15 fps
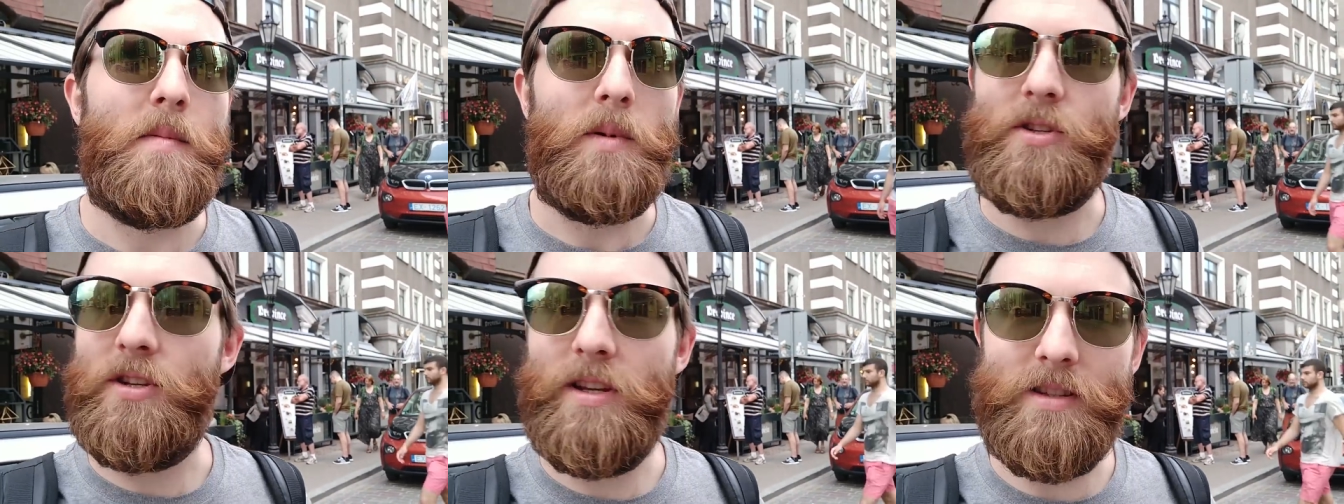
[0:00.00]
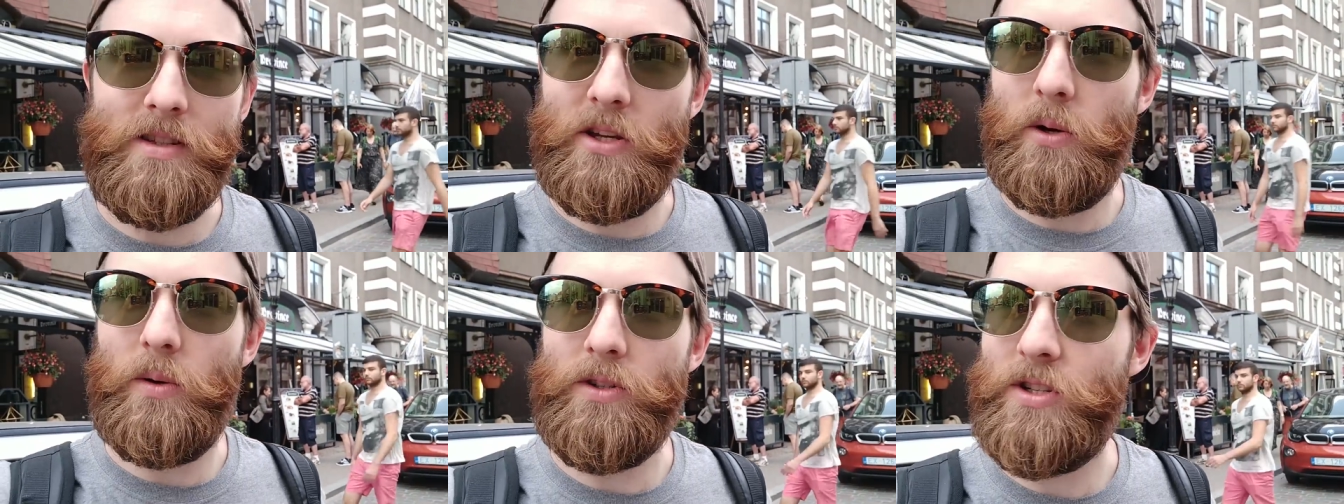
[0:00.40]
But she
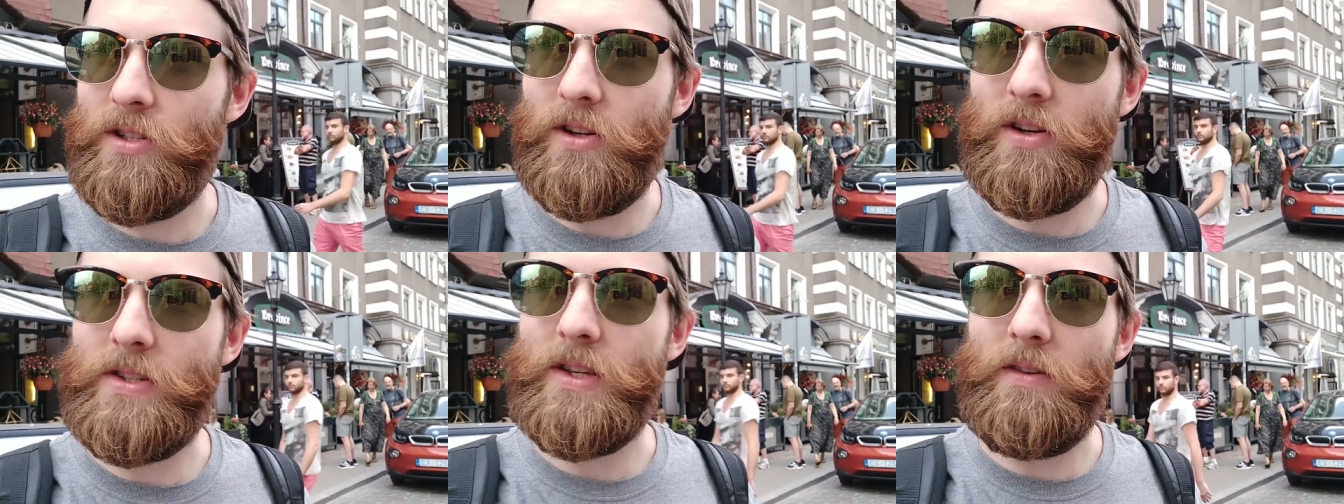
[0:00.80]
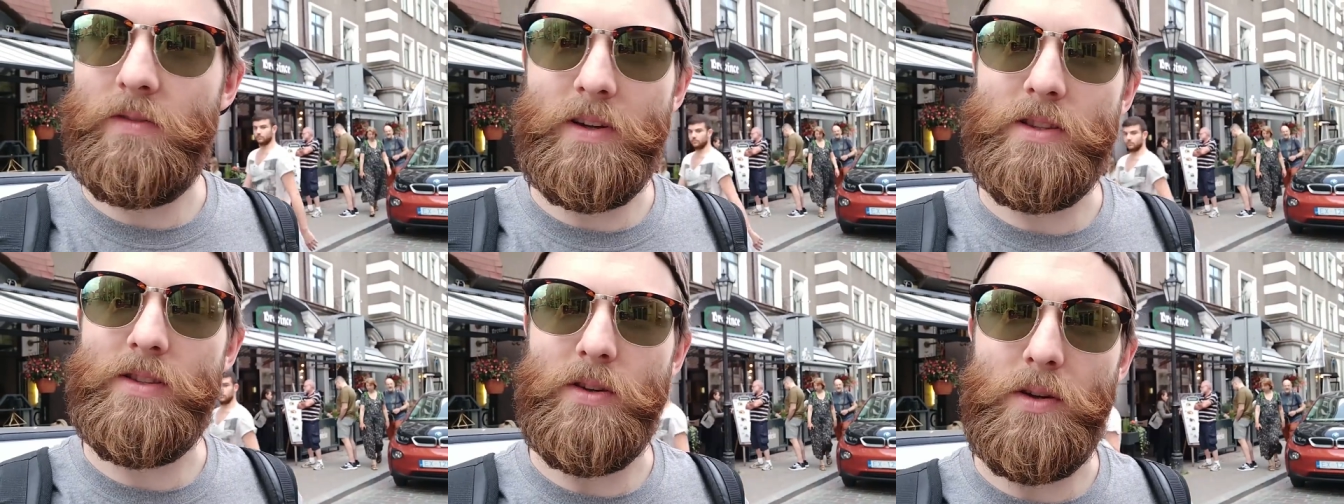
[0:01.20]
doesn't know what she's got
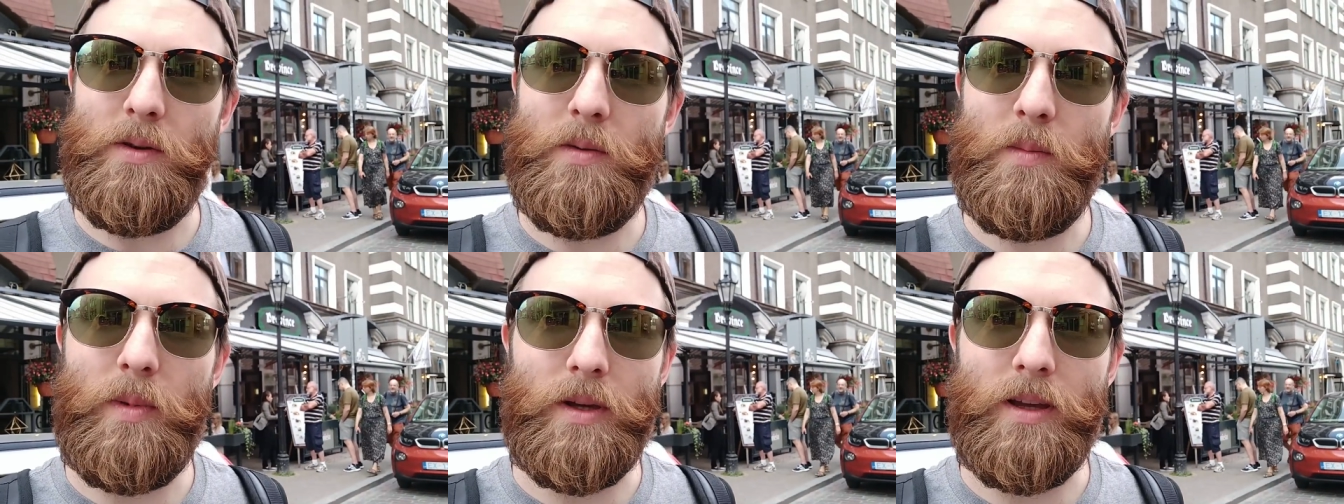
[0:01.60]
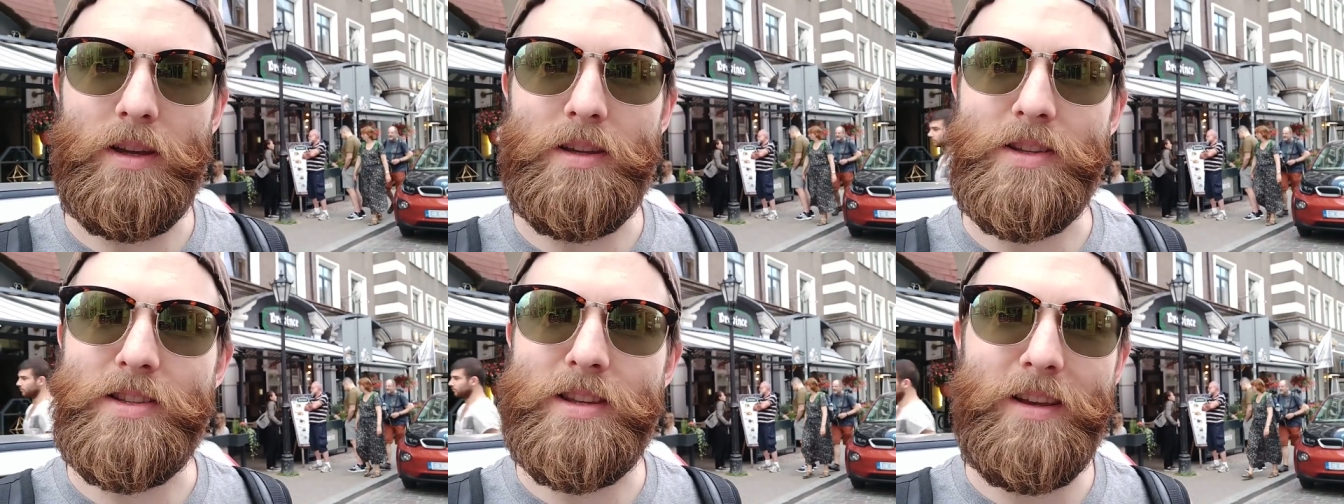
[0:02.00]
herself into
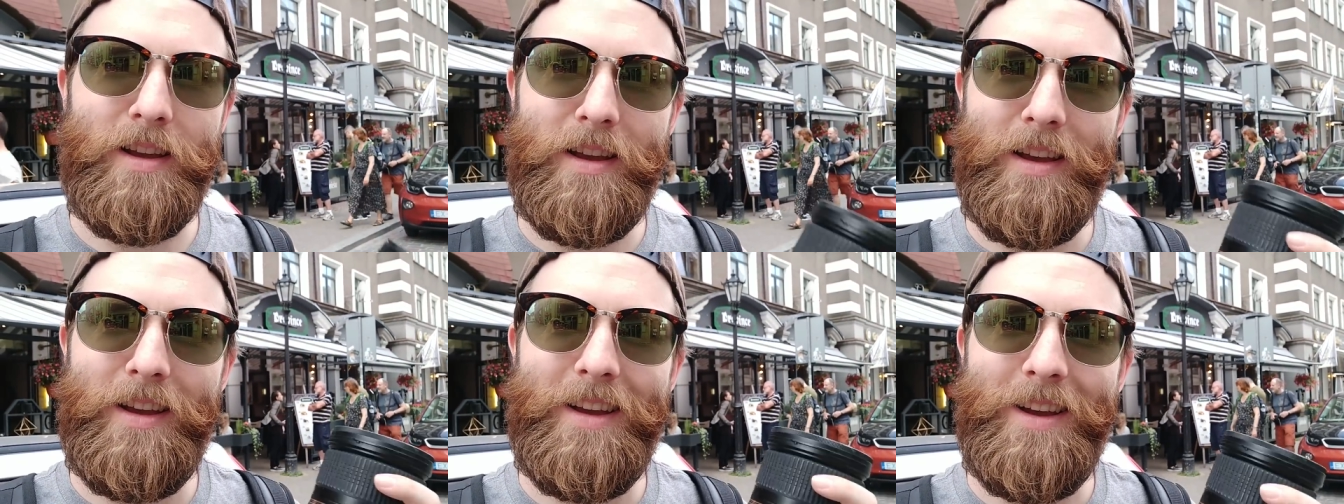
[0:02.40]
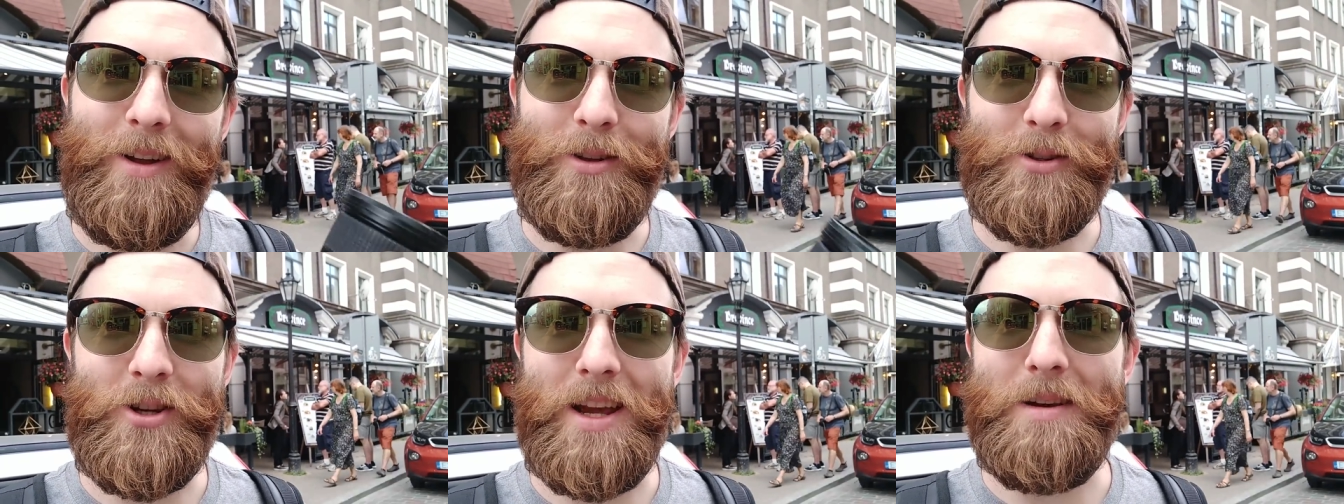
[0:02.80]
because
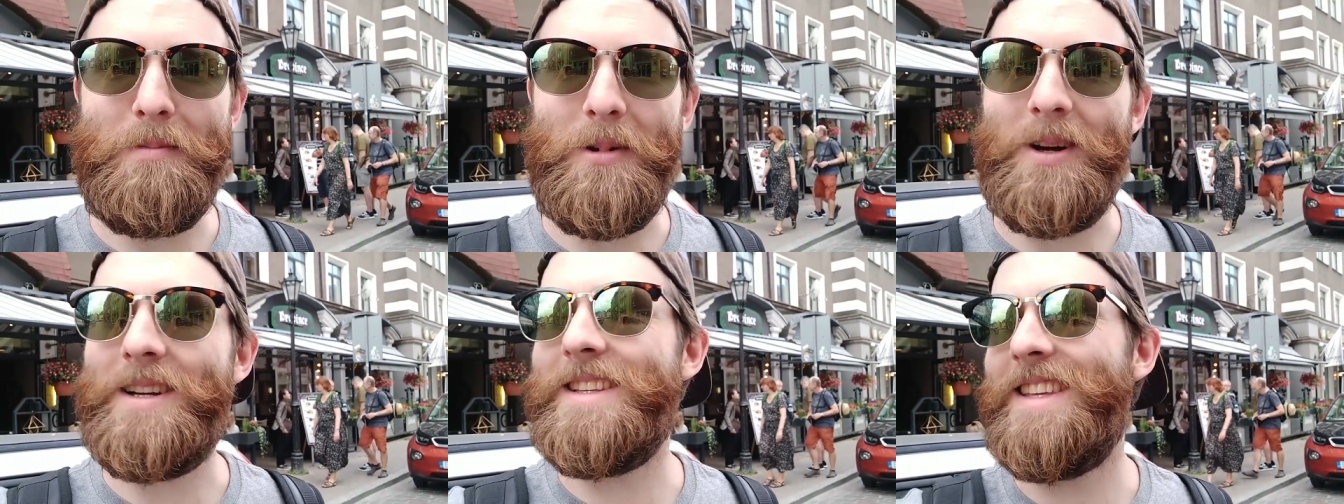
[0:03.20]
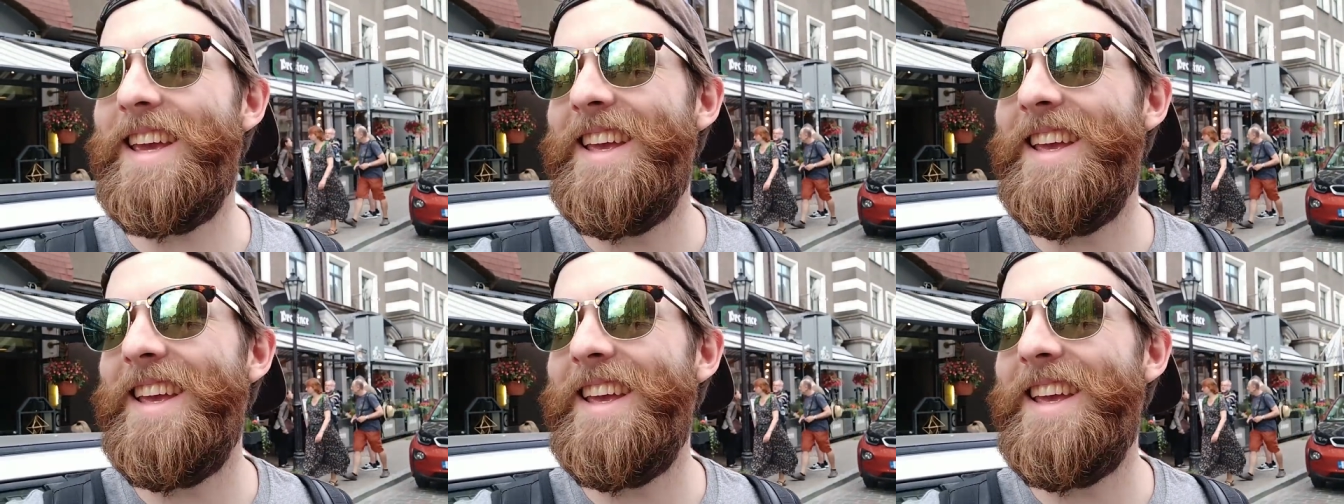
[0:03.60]
old chatterbox.